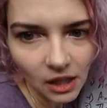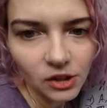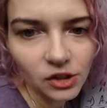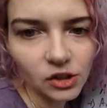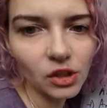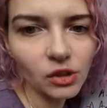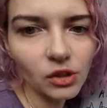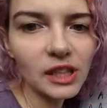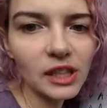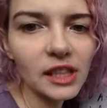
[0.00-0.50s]

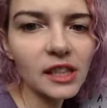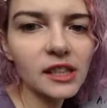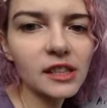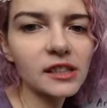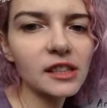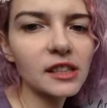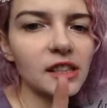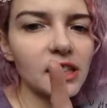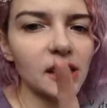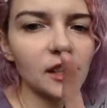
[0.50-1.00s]
So
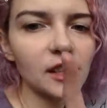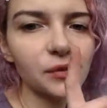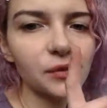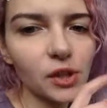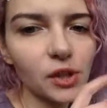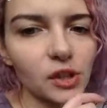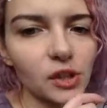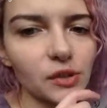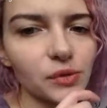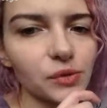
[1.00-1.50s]
Kian and
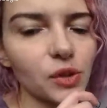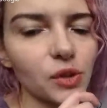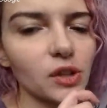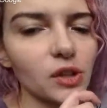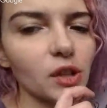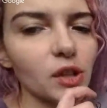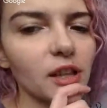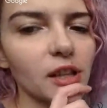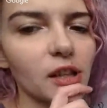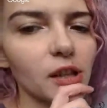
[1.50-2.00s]

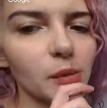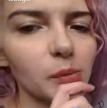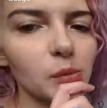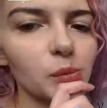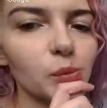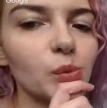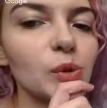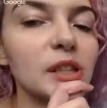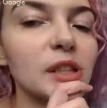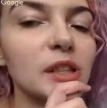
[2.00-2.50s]

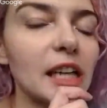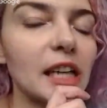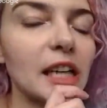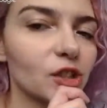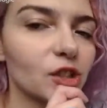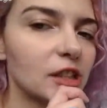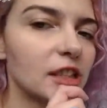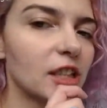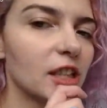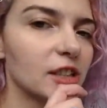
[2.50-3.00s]
Gifon,
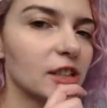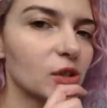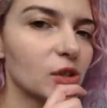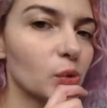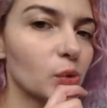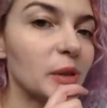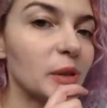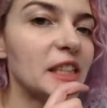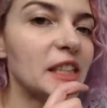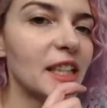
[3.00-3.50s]
actually the answer
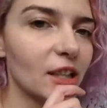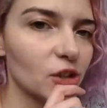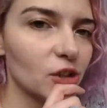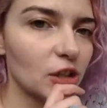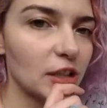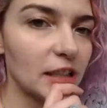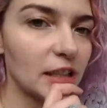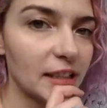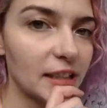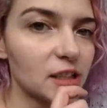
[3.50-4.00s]
would be yes,
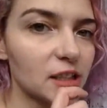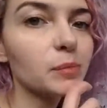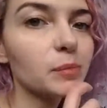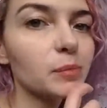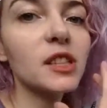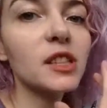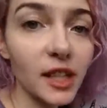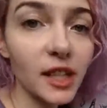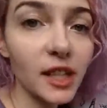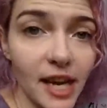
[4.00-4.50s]
she is,
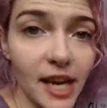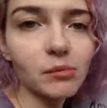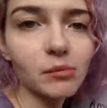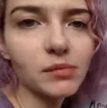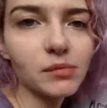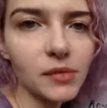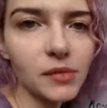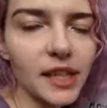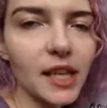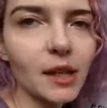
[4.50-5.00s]
because I
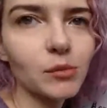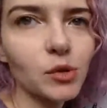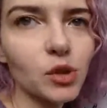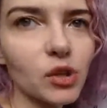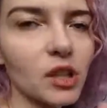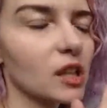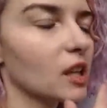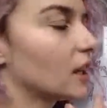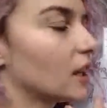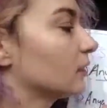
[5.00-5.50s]
am. I am
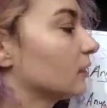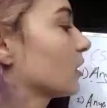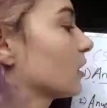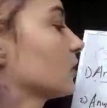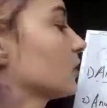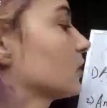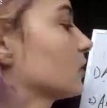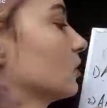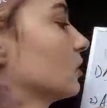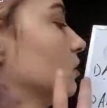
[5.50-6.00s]
doing a live class on